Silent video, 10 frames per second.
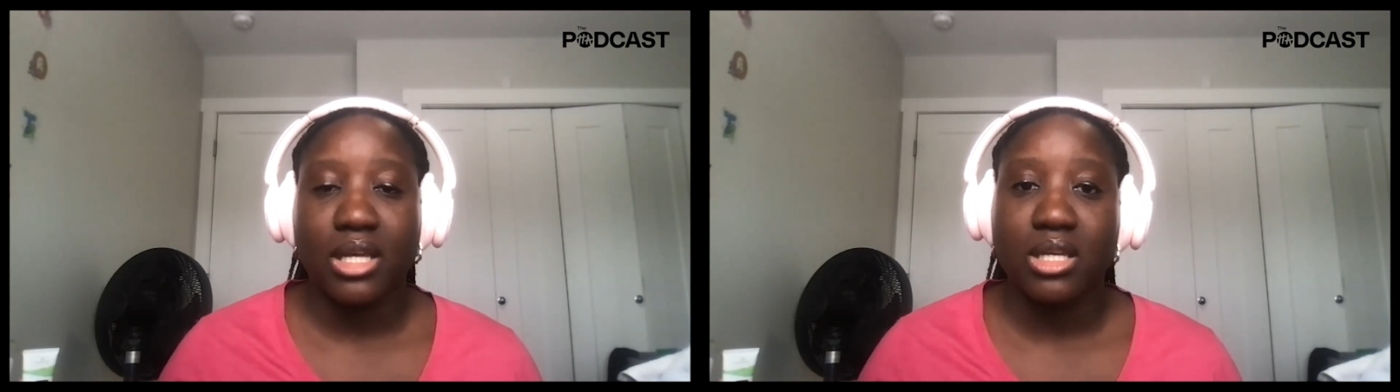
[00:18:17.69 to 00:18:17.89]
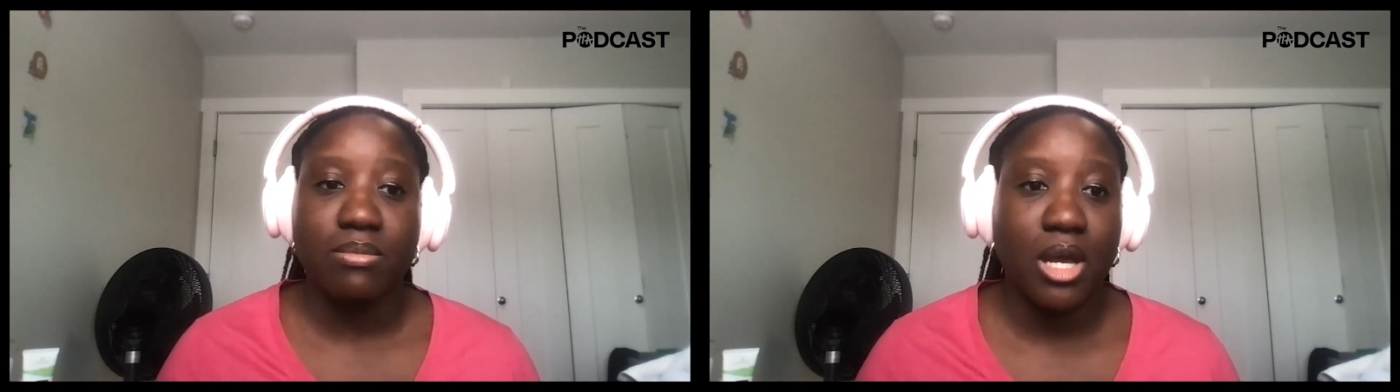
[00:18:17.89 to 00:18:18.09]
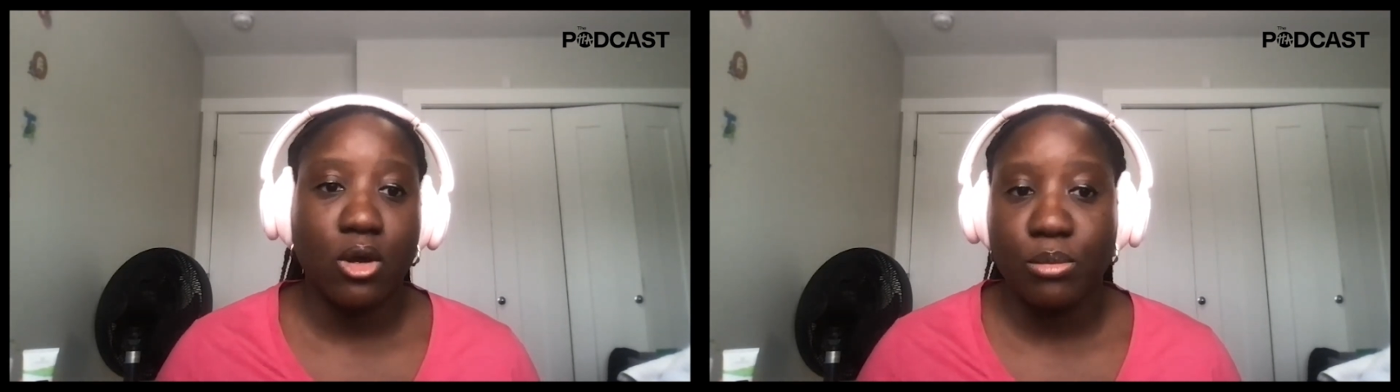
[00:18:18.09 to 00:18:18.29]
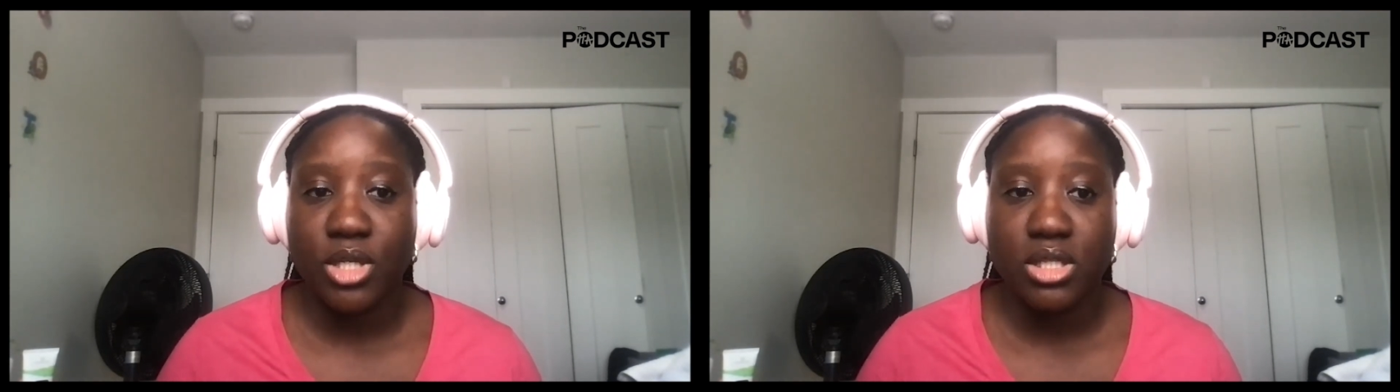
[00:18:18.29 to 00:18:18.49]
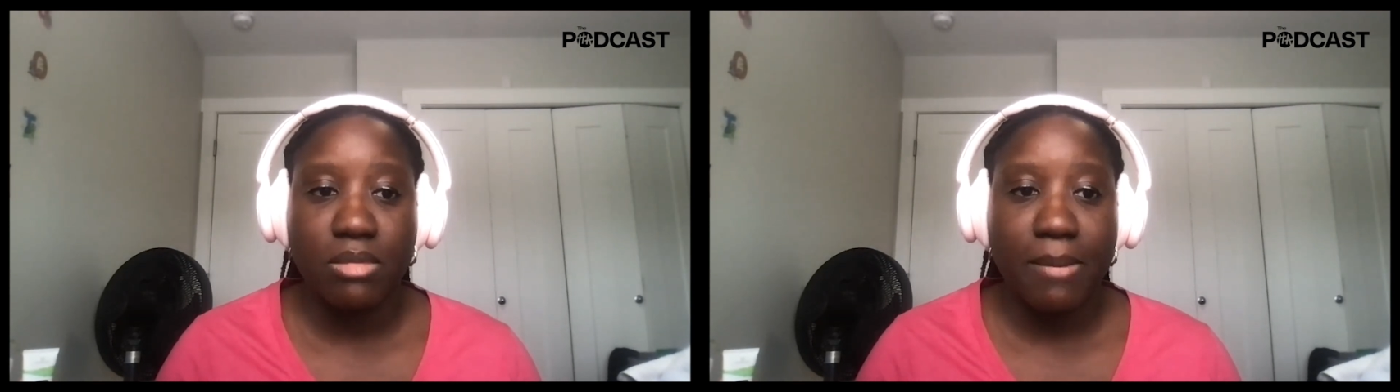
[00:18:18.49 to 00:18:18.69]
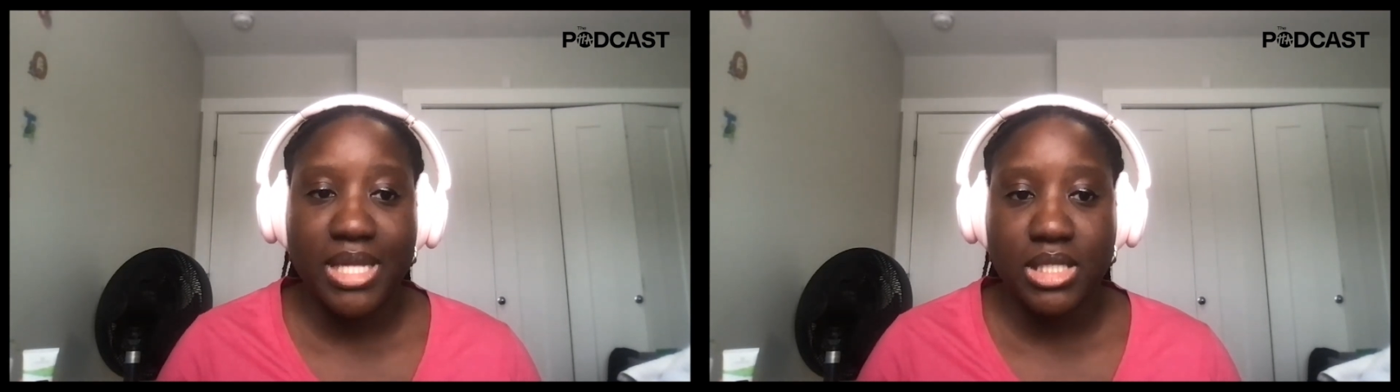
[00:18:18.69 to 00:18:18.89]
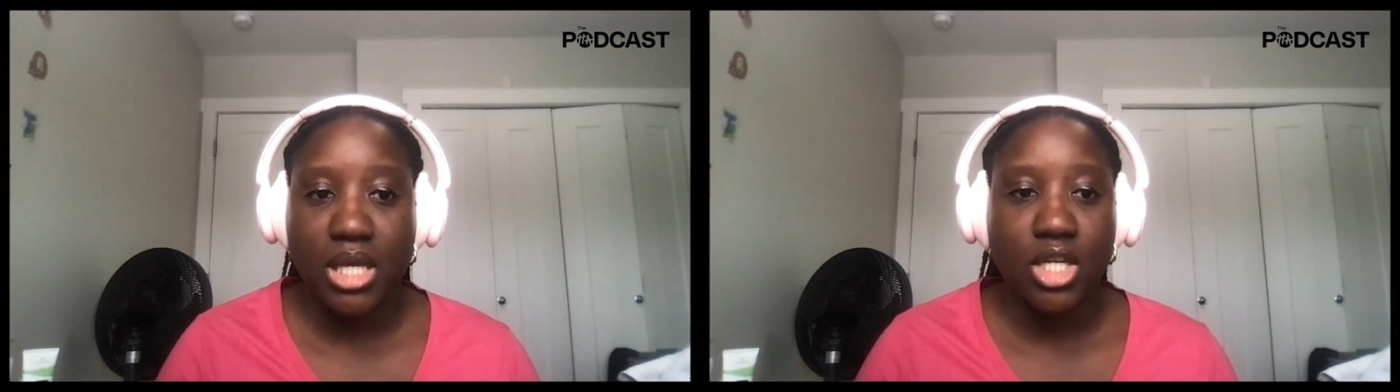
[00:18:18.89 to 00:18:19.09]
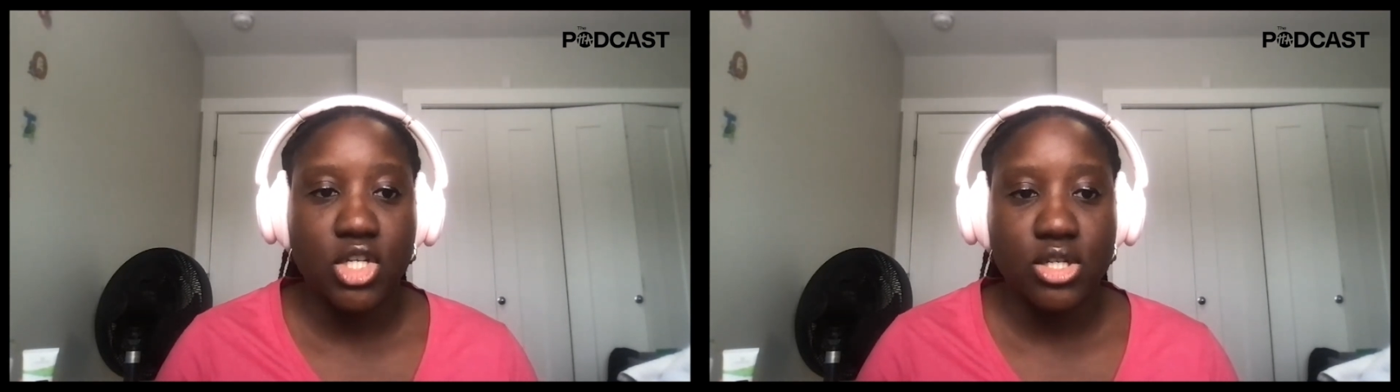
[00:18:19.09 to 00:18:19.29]
that keep their community members
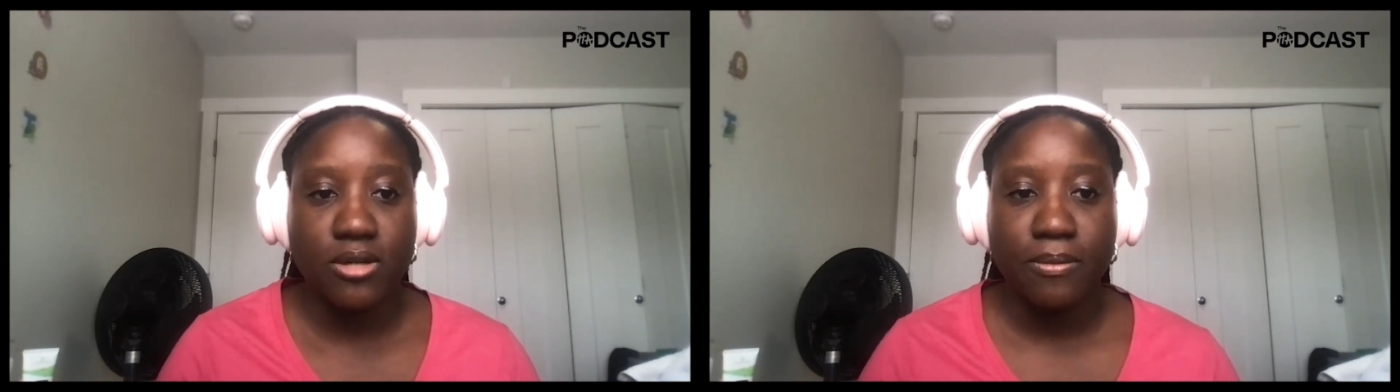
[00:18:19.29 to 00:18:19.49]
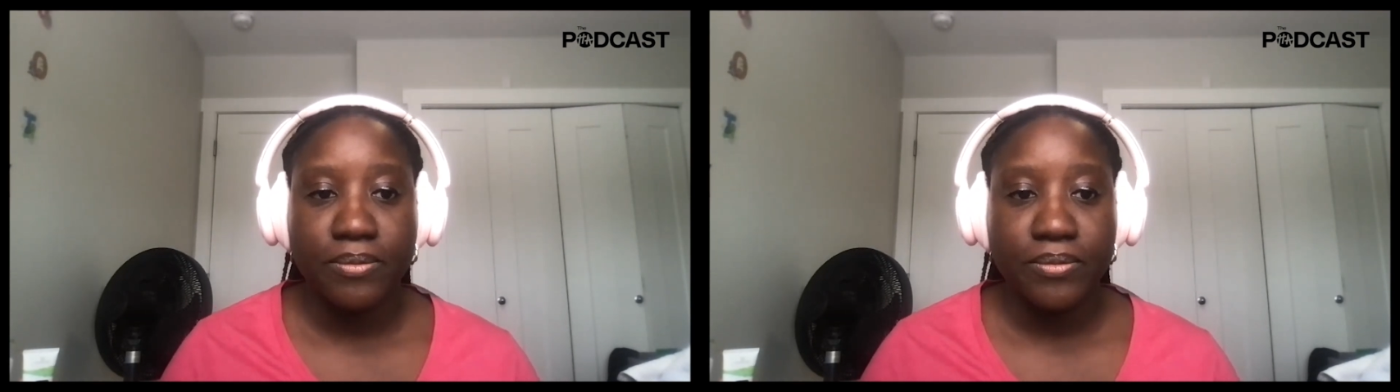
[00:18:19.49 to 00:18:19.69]
engaged.